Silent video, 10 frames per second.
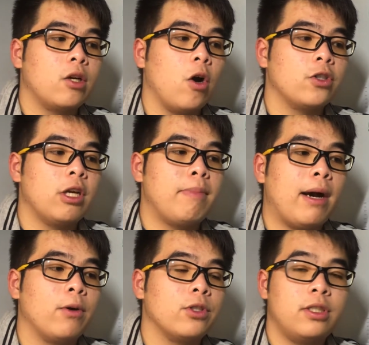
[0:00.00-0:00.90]
costs
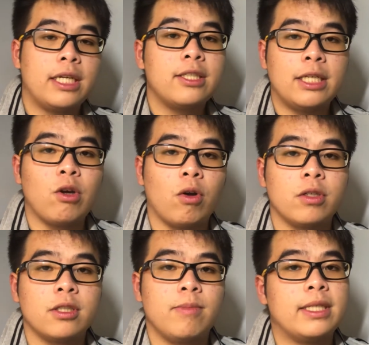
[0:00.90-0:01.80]
about
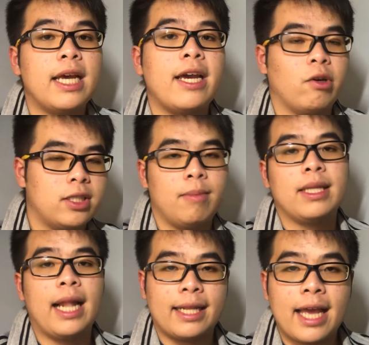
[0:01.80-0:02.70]
$60 per day or
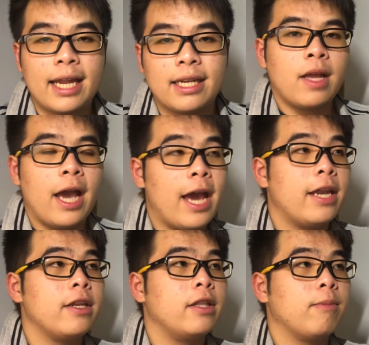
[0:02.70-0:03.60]
something like that.
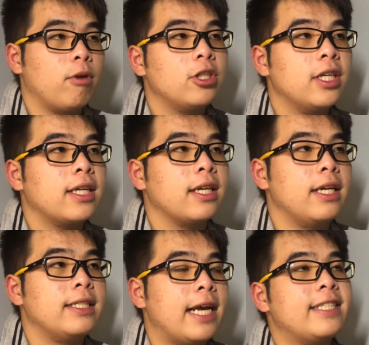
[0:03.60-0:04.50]
And the project
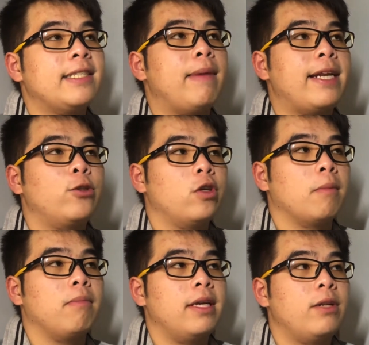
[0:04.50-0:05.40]
is estimated to
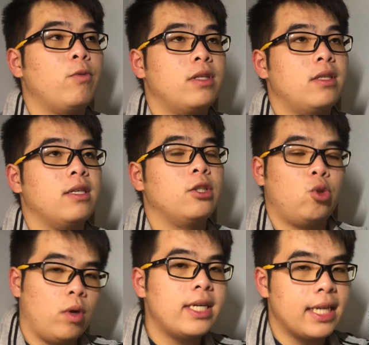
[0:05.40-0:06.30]
complete within
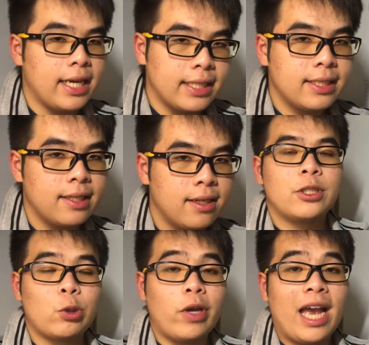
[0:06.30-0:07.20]
20 days.
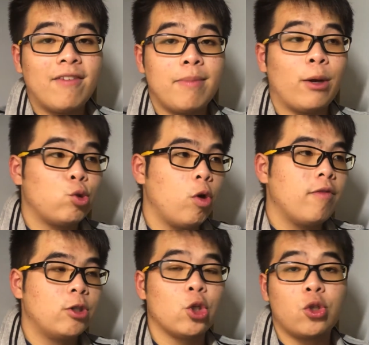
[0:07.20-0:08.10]
So you have about
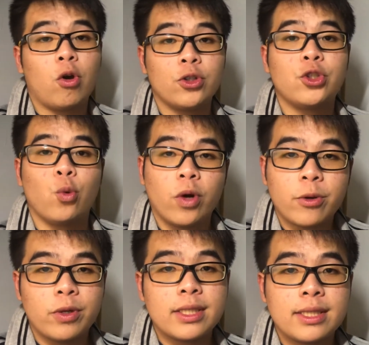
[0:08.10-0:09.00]
$1,200 to
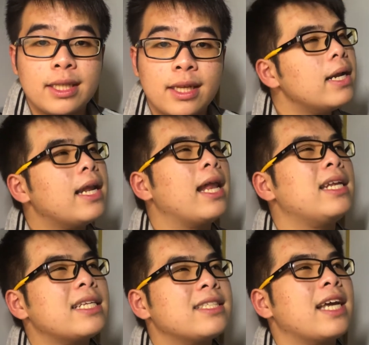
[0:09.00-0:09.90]
work with. But
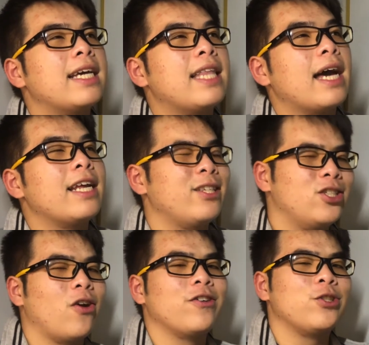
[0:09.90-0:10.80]
let's say that it
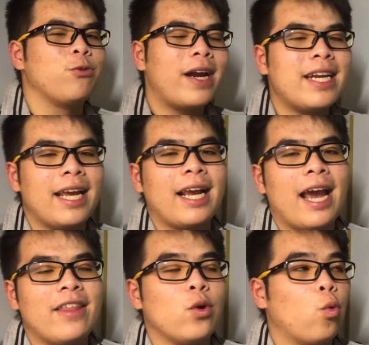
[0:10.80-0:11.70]
starts raining
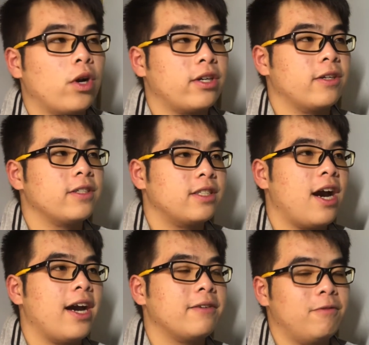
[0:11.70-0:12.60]
and the workers
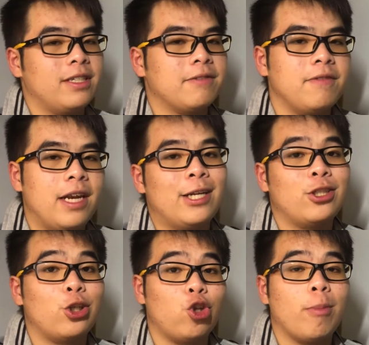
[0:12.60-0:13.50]
can't really
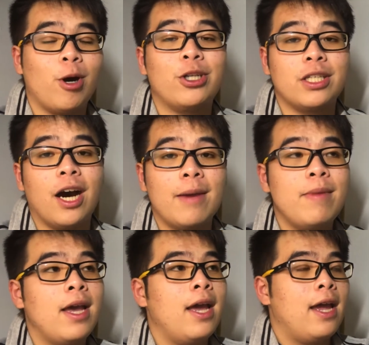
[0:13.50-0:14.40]
finish the job on
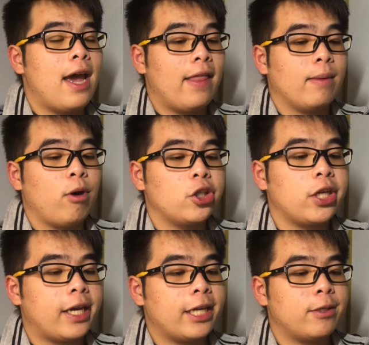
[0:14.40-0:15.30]
time and the
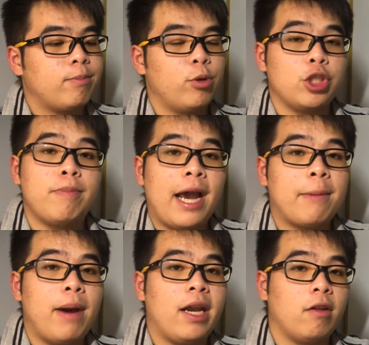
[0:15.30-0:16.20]
project gets pushed
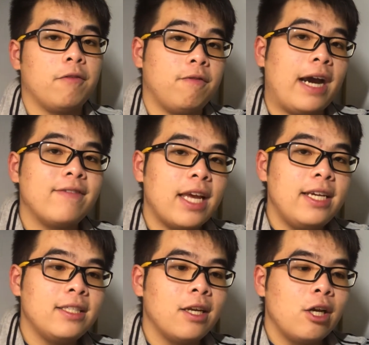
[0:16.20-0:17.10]
back by another 5
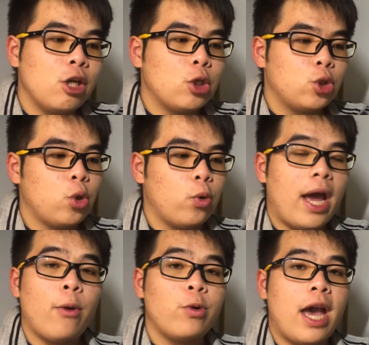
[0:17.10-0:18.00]
days. So
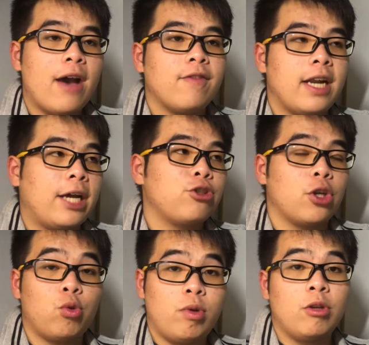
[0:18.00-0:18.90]
now you have an
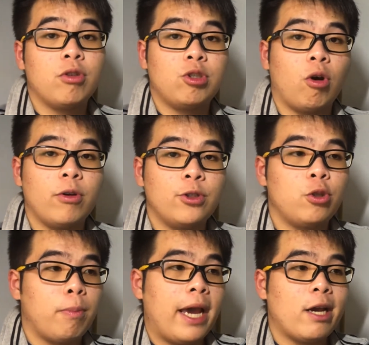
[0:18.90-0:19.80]
extra $300
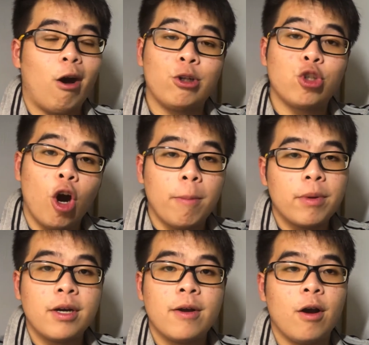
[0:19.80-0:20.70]
to pay on
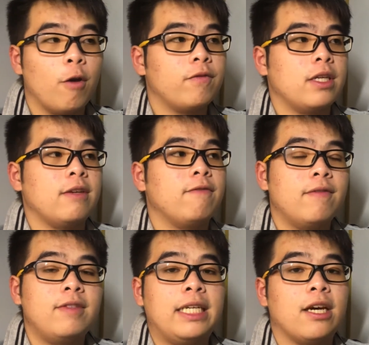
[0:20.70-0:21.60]
top of the
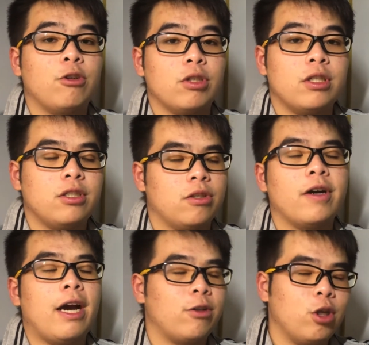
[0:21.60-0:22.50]

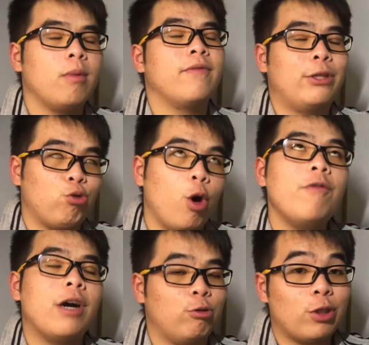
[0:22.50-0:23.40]

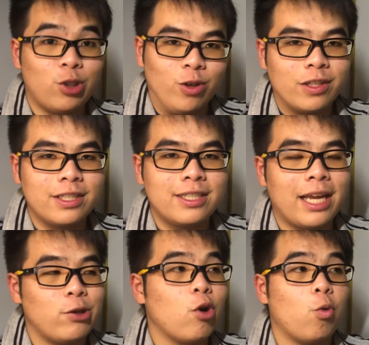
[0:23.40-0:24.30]
$1,200
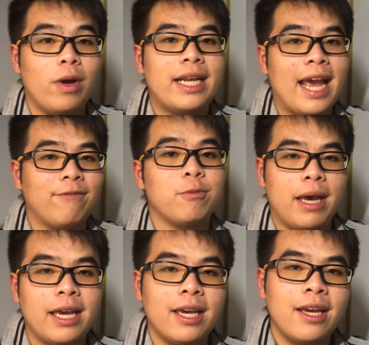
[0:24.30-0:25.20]
that you already have to
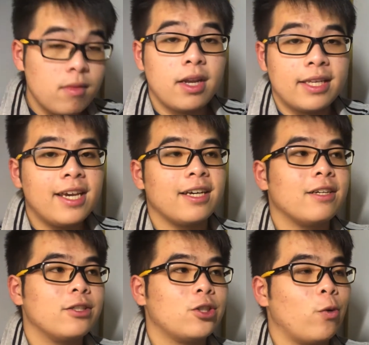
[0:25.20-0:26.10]
pay.
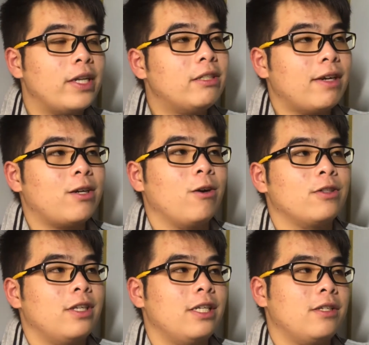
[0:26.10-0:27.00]
Yeah, so indirect
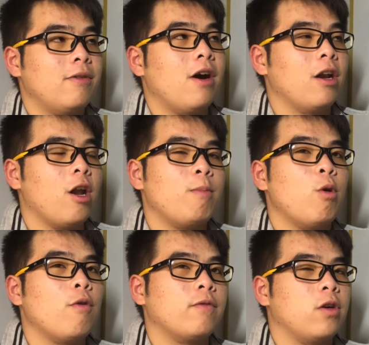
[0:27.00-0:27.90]
cost is a lot
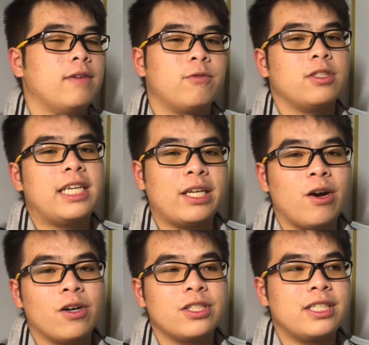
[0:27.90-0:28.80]
more for unforeseen
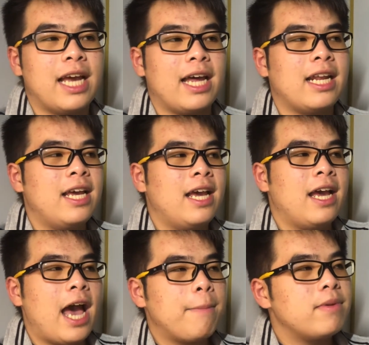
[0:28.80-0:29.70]
costs that
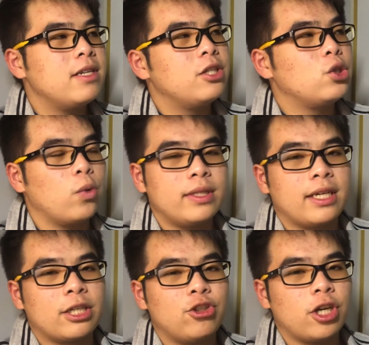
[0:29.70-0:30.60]
happen during the
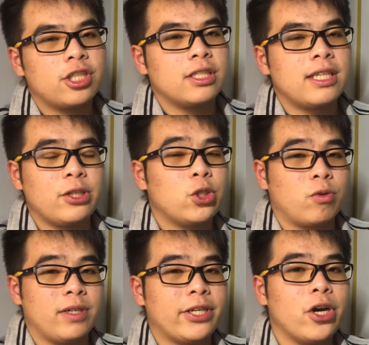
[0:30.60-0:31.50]
construction that you
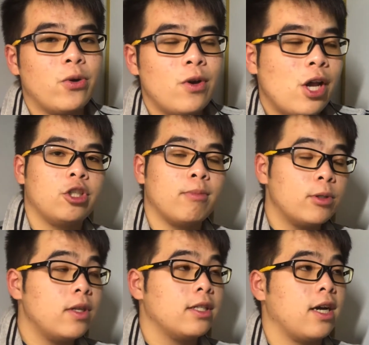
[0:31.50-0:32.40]
don't really know. So
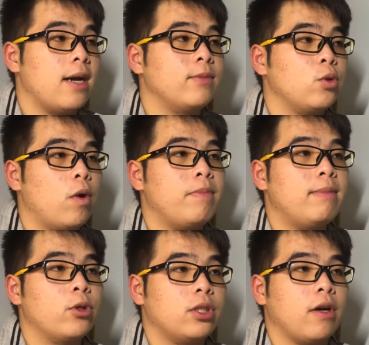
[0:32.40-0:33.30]
most of the times when
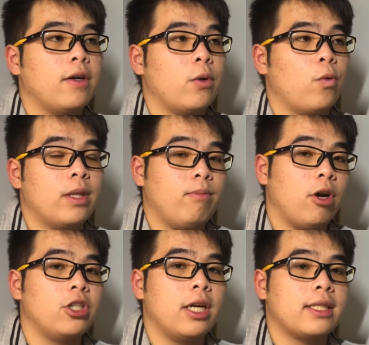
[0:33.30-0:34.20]
people start with a
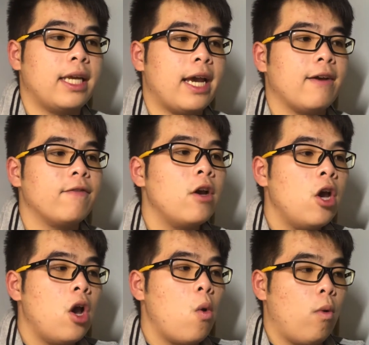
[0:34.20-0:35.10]
project, they have
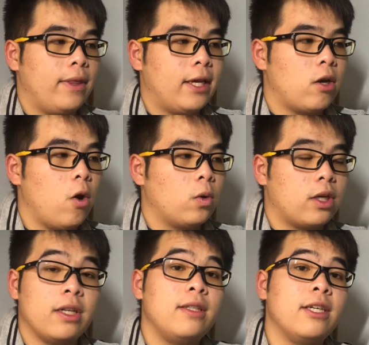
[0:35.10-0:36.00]
what they call
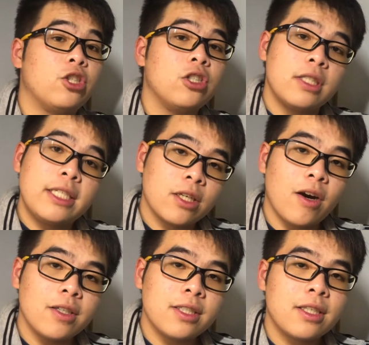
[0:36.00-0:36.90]
contingencies
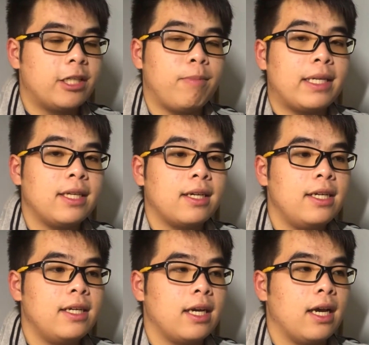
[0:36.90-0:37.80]
costs. It's
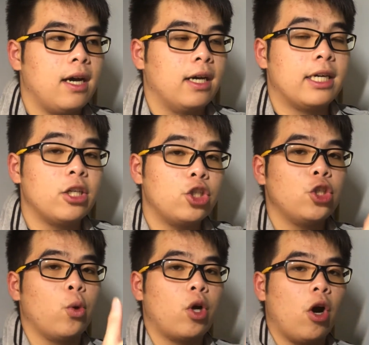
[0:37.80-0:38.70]
basically an
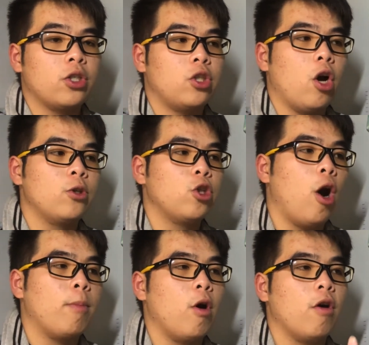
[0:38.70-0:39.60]
additional cost on
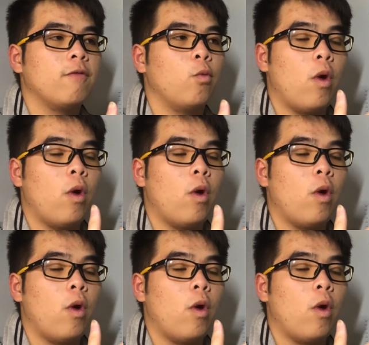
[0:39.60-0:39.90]
top of